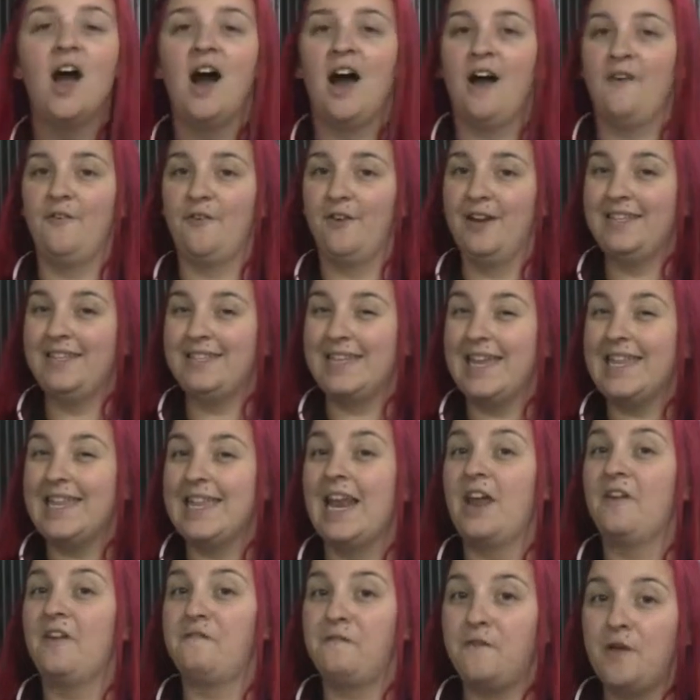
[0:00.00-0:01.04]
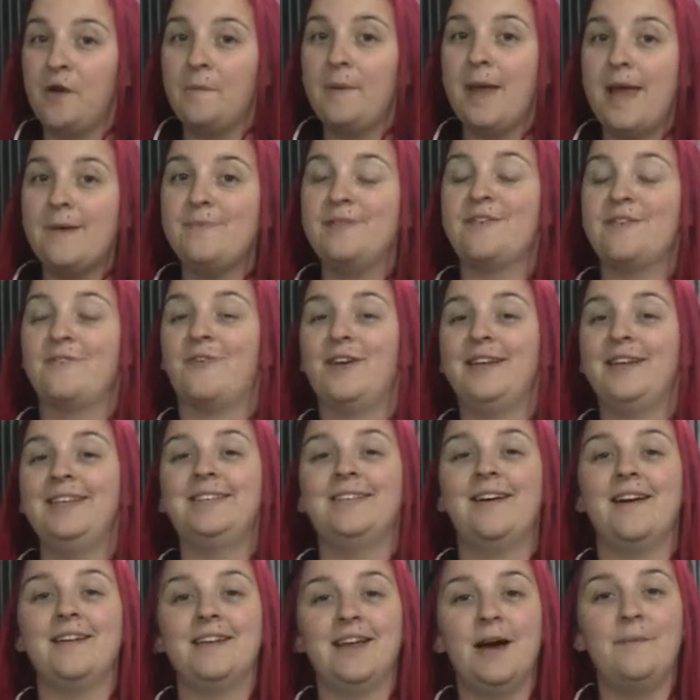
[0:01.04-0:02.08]
I've already seen that a few people have already
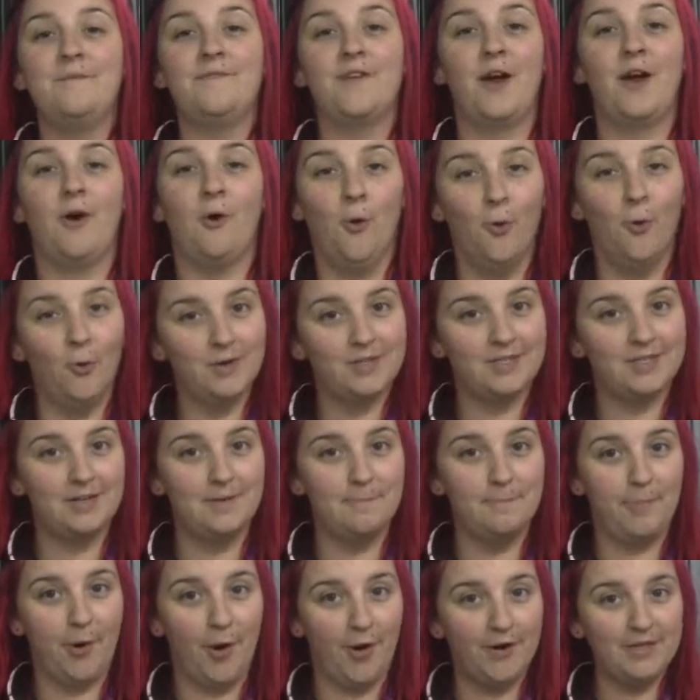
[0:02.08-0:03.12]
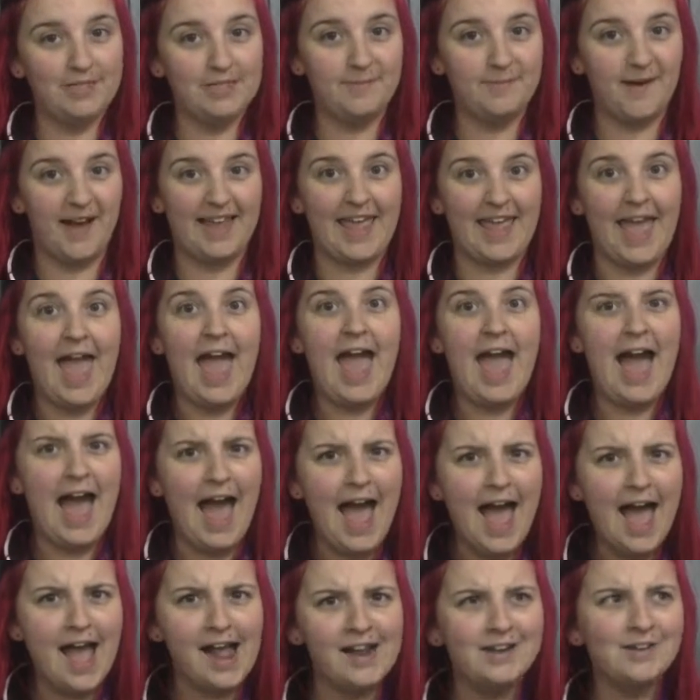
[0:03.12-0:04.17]
signed up for our awesome Post Your Bike
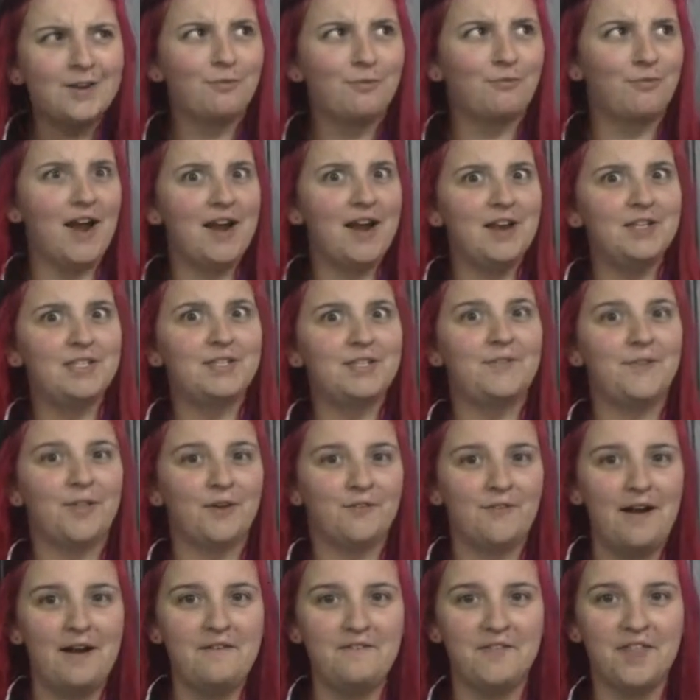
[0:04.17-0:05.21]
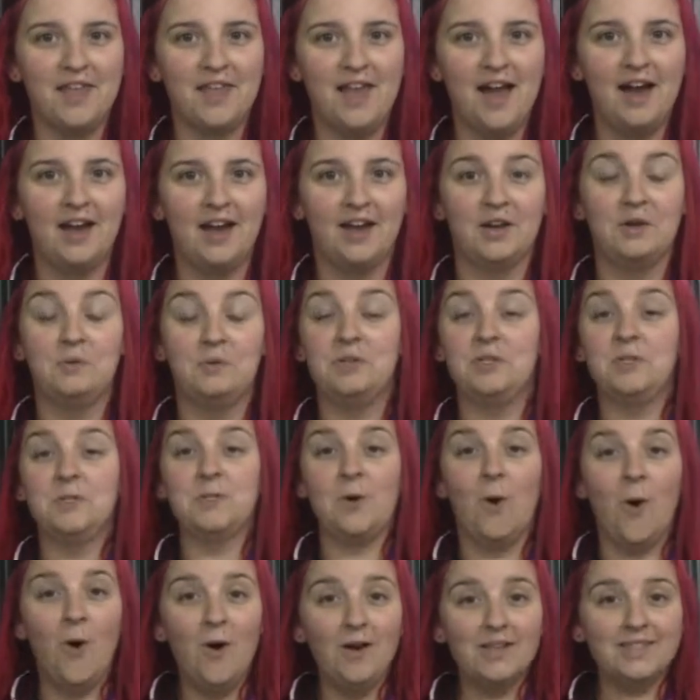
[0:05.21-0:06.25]
and runners for the Run for the Young, which is
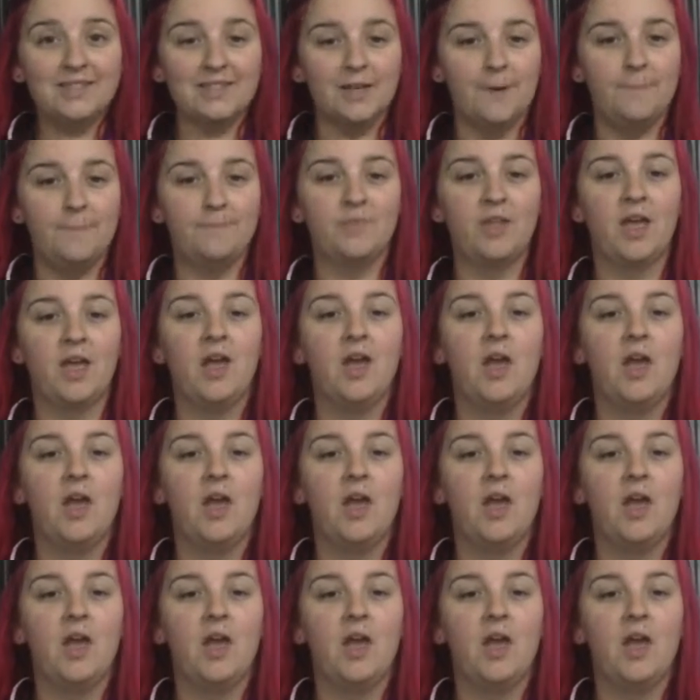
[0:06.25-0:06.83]
awesome.